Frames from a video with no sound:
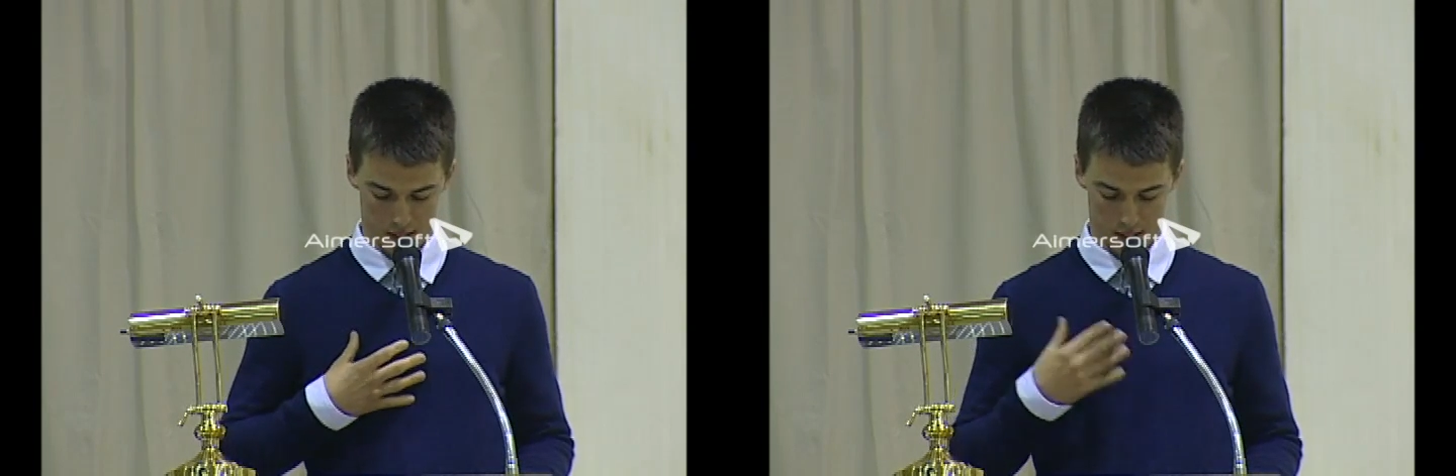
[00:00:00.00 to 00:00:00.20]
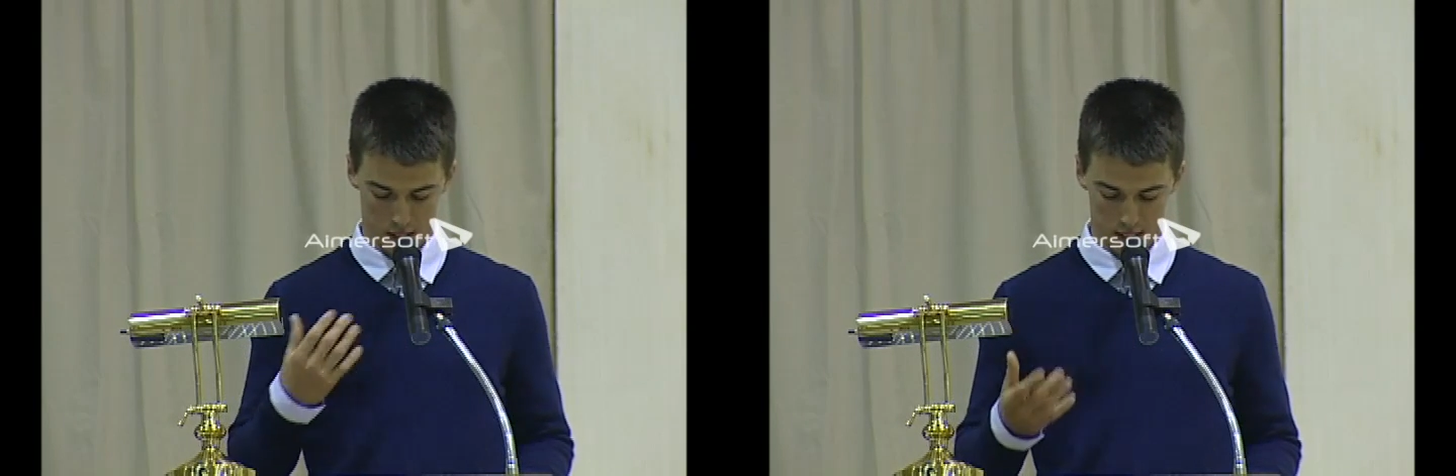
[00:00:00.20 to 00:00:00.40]

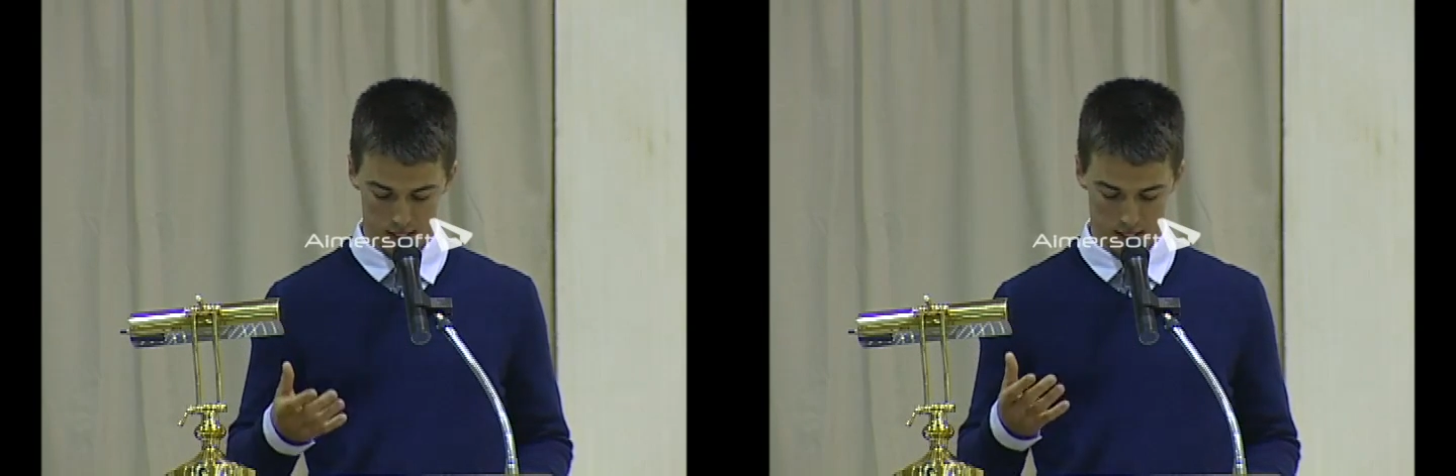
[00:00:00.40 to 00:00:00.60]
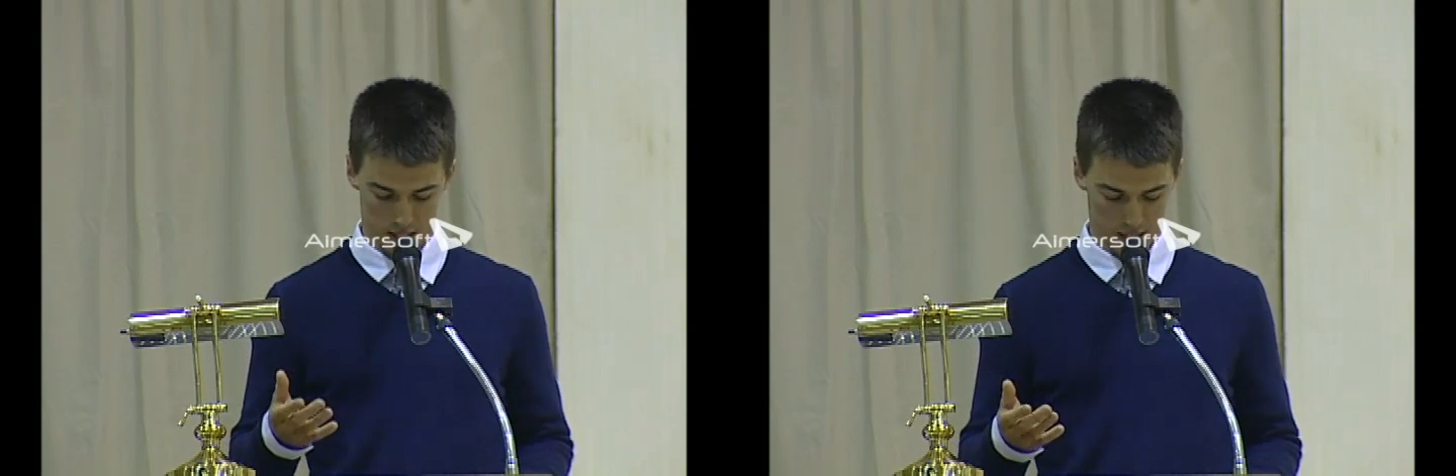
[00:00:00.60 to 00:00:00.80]
then the
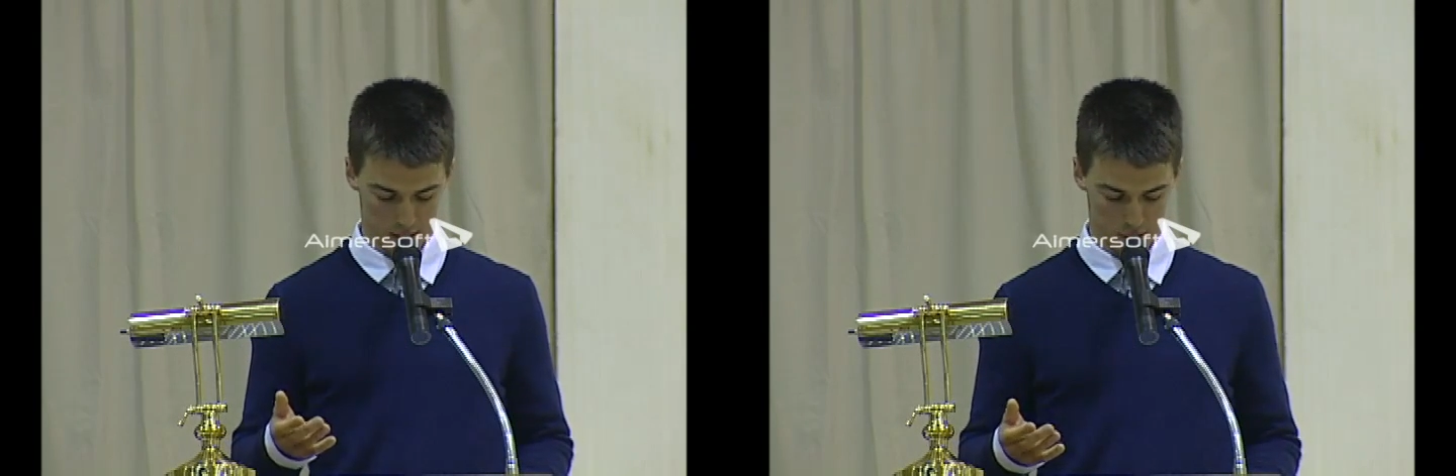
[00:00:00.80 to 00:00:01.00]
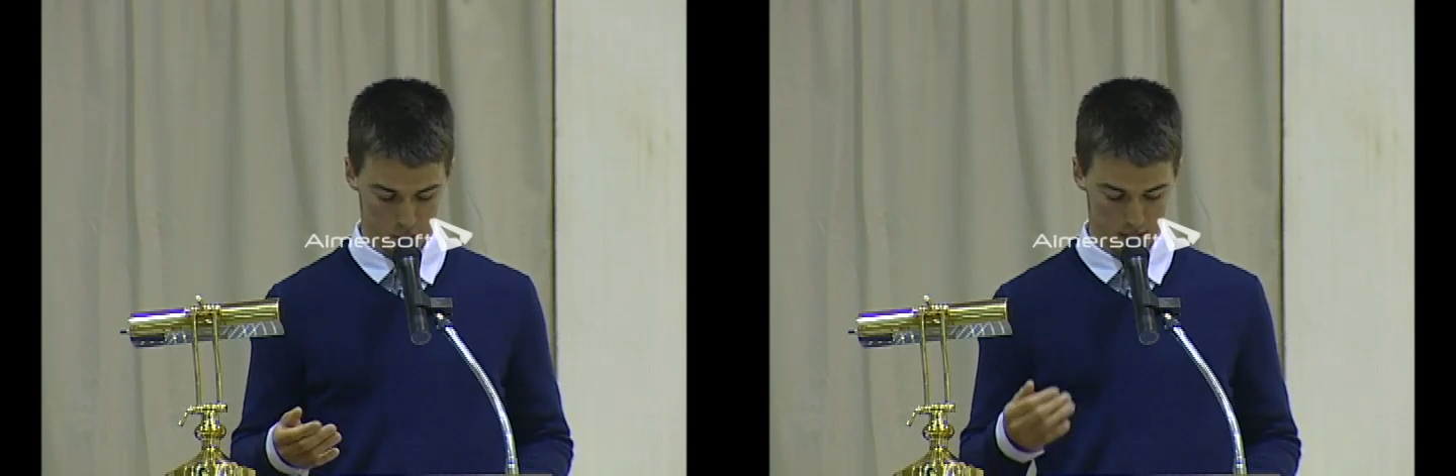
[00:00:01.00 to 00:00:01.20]
least thing I
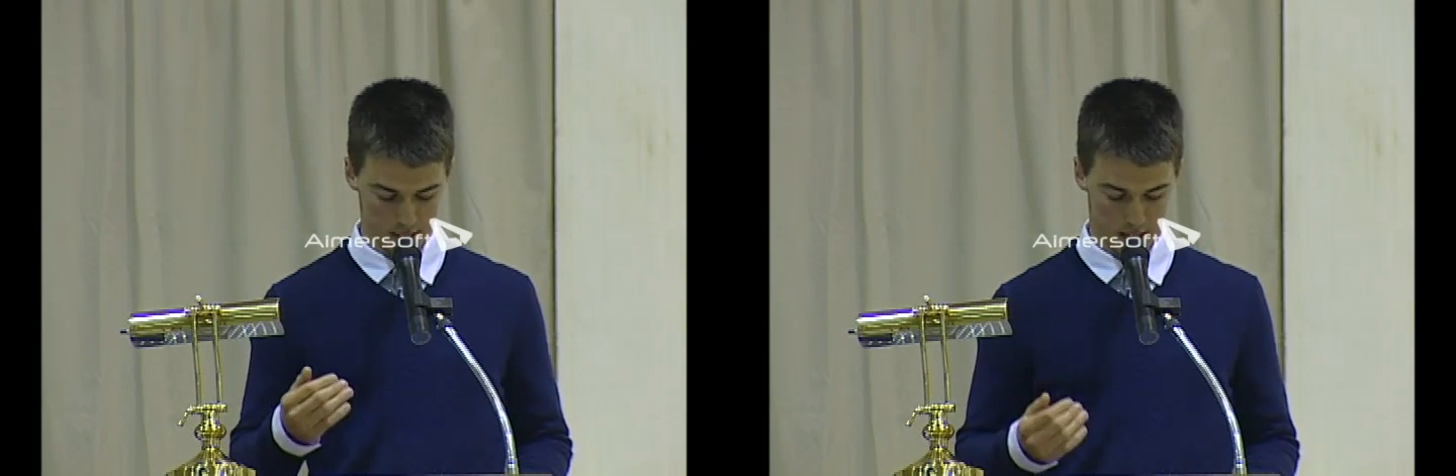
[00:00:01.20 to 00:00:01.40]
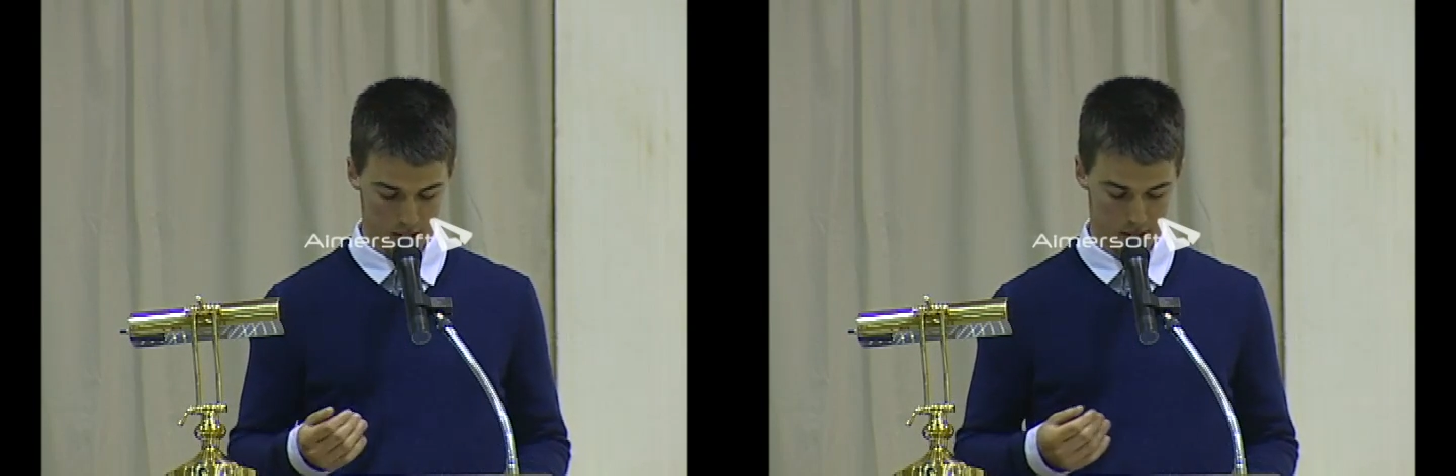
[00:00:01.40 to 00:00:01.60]
can do is
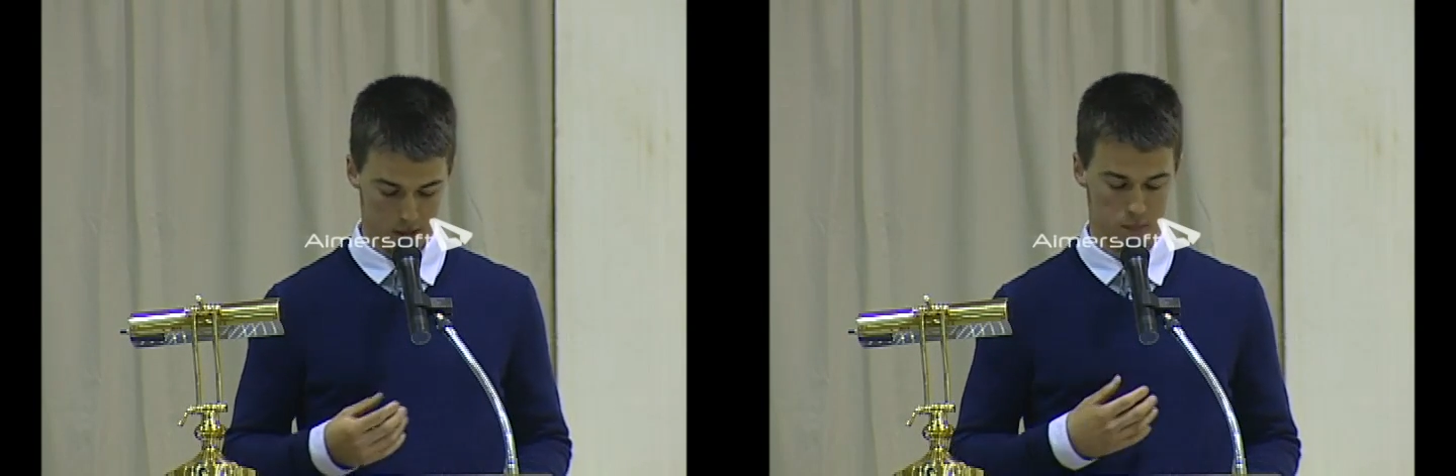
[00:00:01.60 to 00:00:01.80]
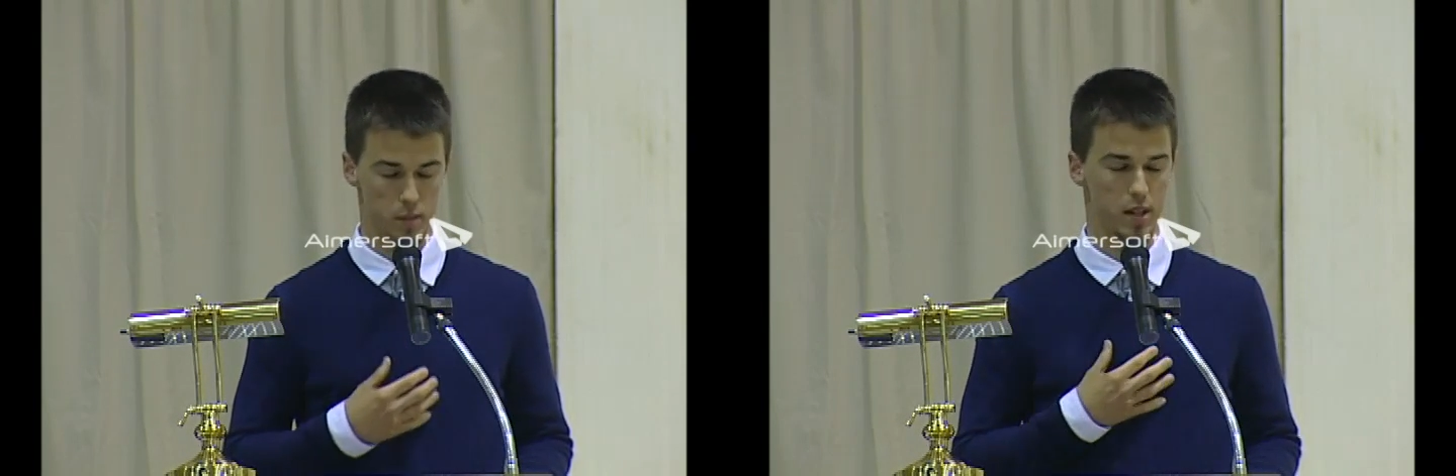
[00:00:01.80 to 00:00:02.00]
carry
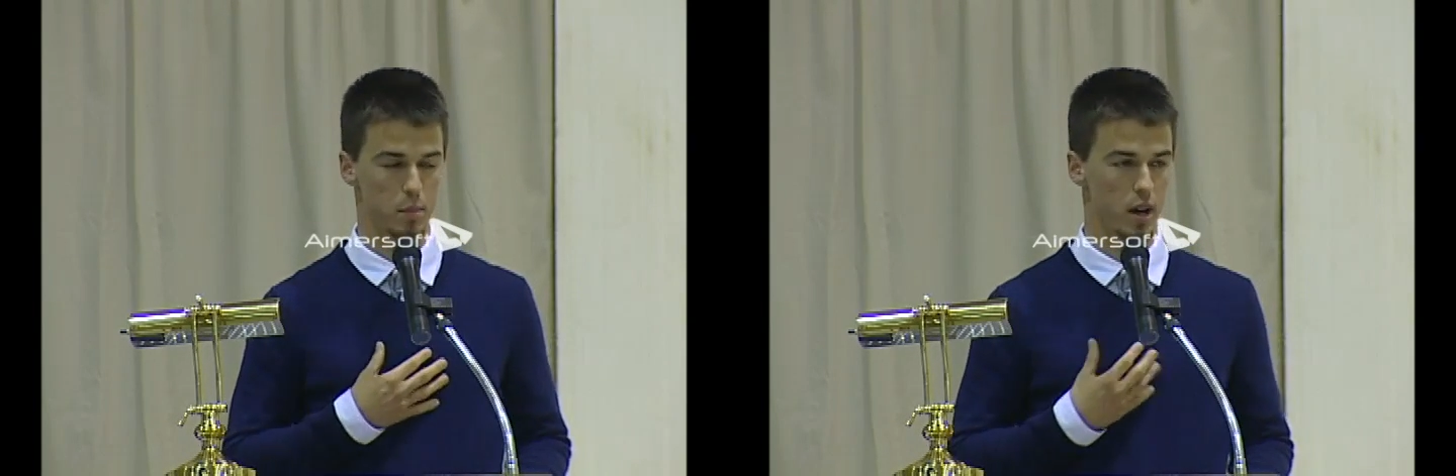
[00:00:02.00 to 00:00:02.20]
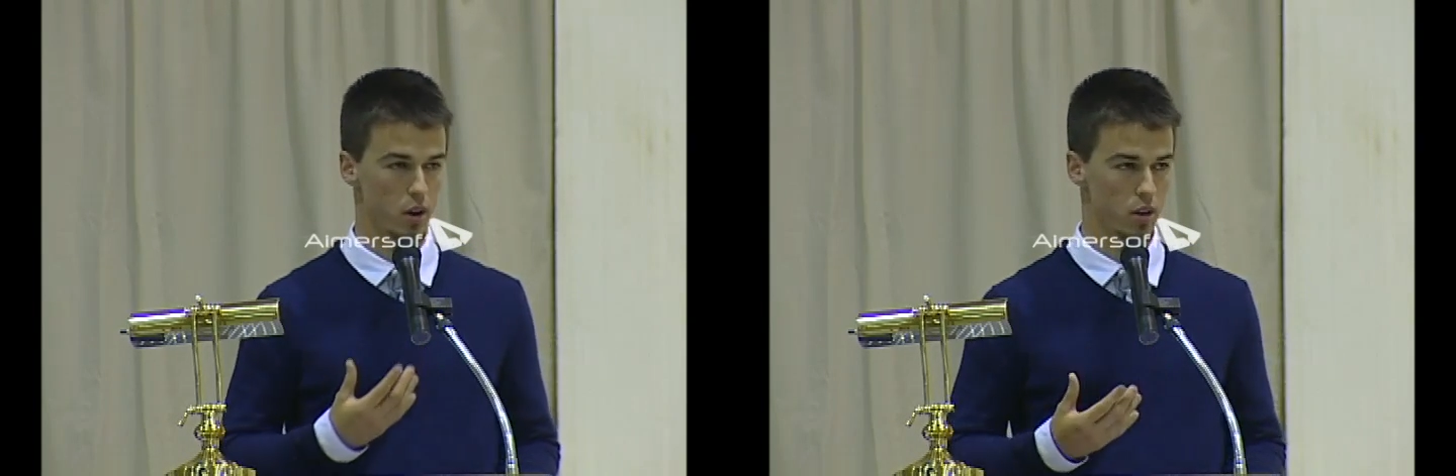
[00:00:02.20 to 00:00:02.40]
him in
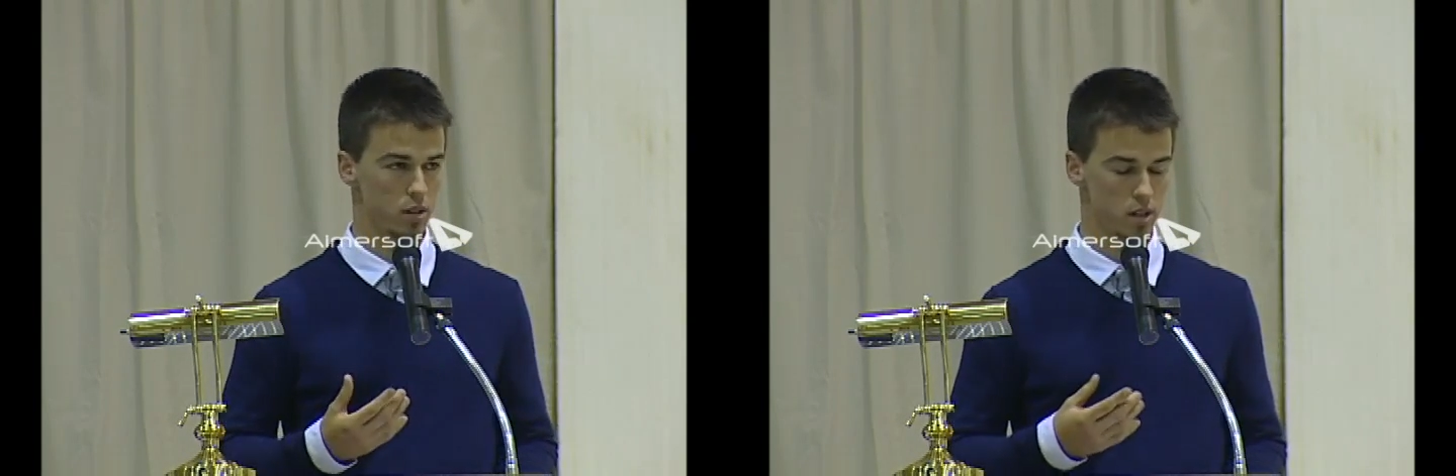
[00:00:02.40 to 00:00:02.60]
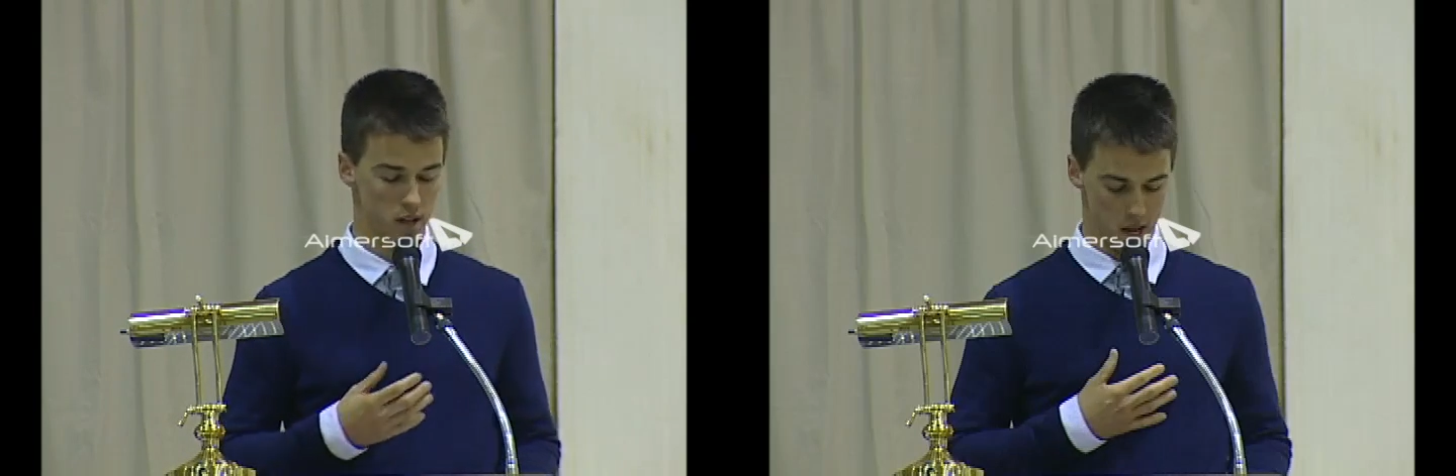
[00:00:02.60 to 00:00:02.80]
my
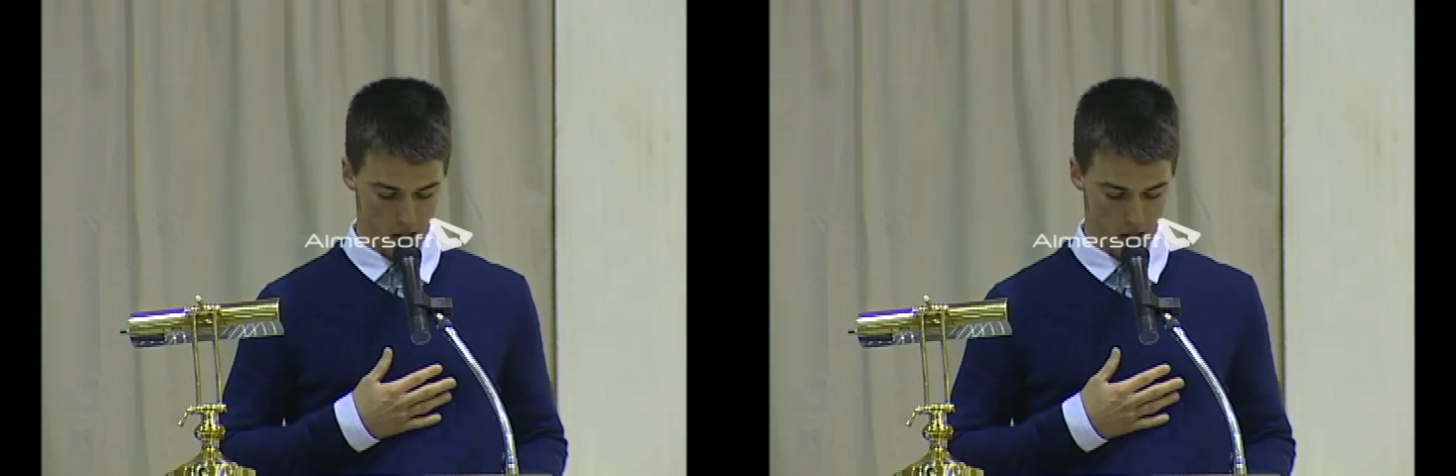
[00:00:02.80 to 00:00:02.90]
heart.